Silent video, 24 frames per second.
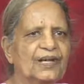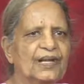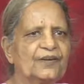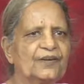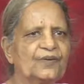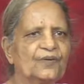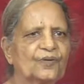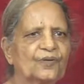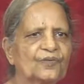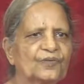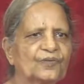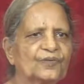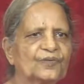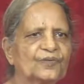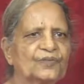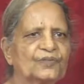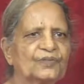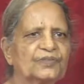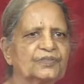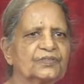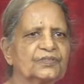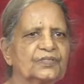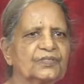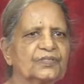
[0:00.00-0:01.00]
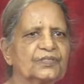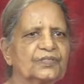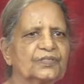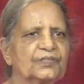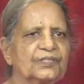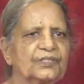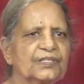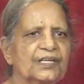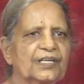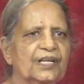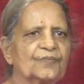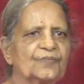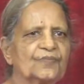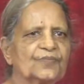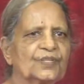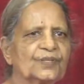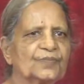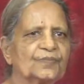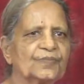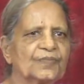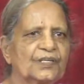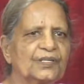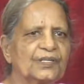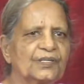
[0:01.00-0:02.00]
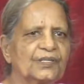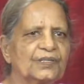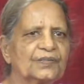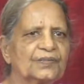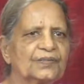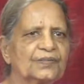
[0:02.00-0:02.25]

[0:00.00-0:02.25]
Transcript: head off that I'm something.